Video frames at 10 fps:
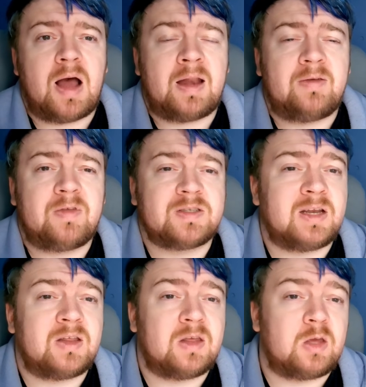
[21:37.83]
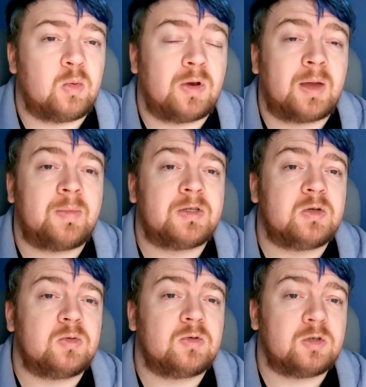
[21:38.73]
and if there's anything you would like me
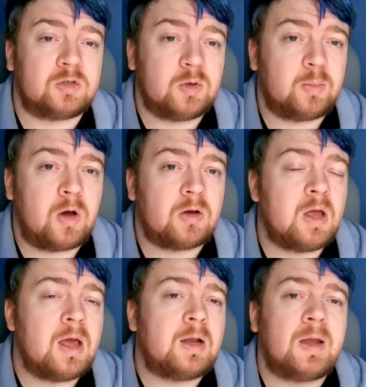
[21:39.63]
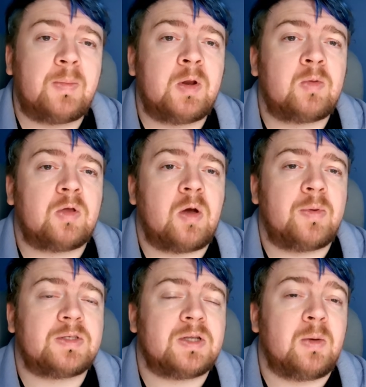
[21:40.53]
to touch up on, let me know in the
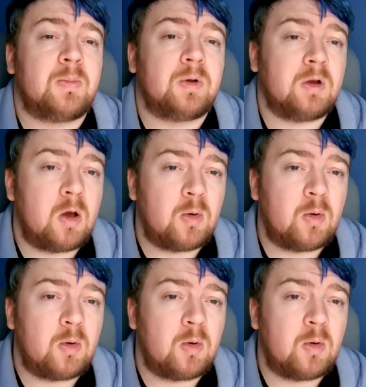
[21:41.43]
comments down below.